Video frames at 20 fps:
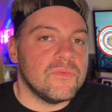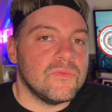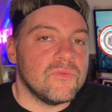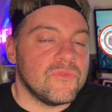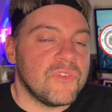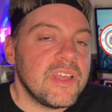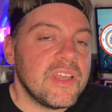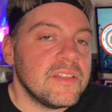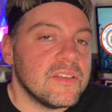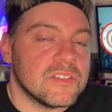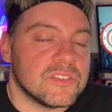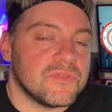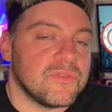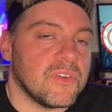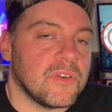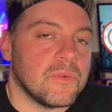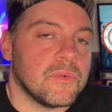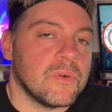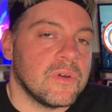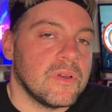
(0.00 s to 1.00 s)

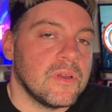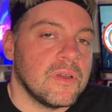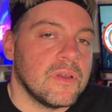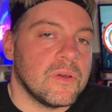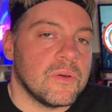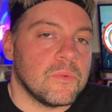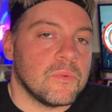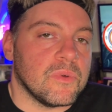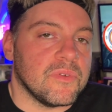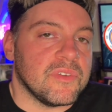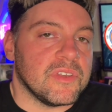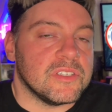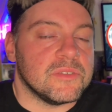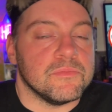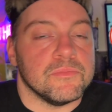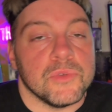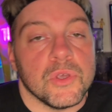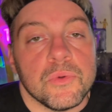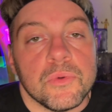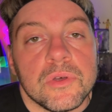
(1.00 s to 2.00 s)
Venusville, with its
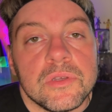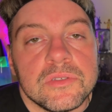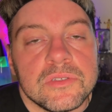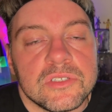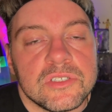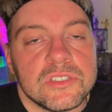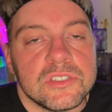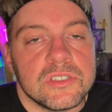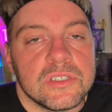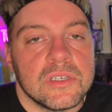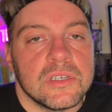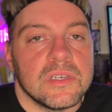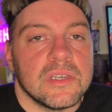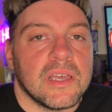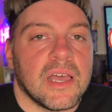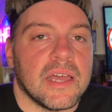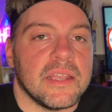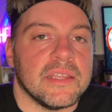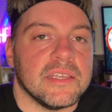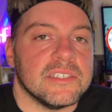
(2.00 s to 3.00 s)
mutants
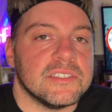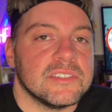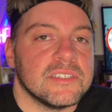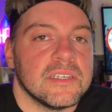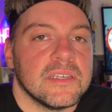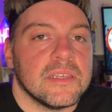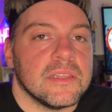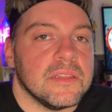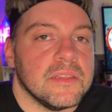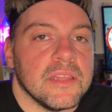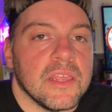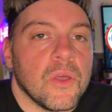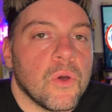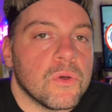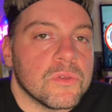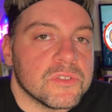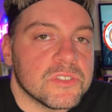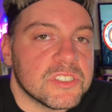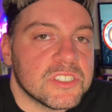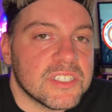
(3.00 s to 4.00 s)
and its
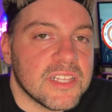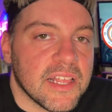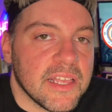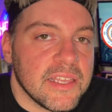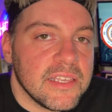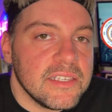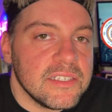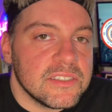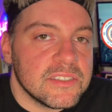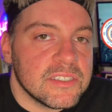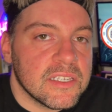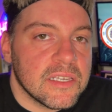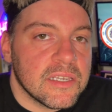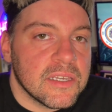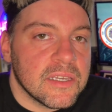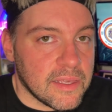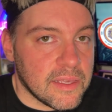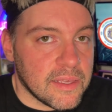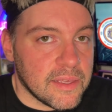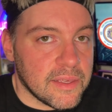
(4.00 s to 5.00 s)
neon sleaze,
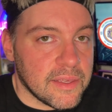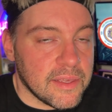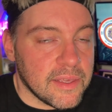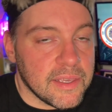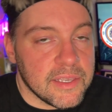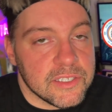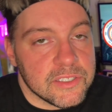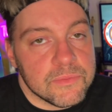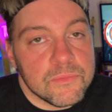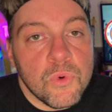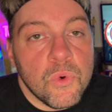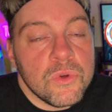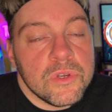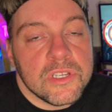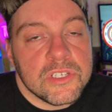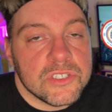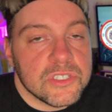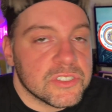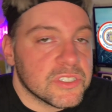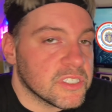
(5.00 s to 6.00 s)
is more than
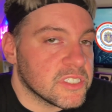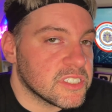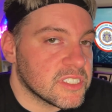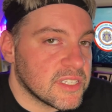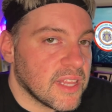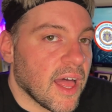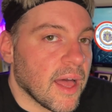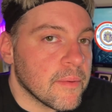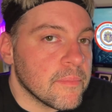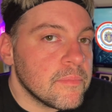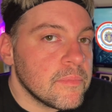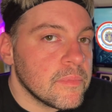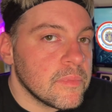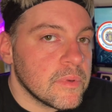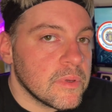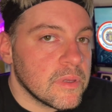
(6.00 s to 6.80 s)
just a slum.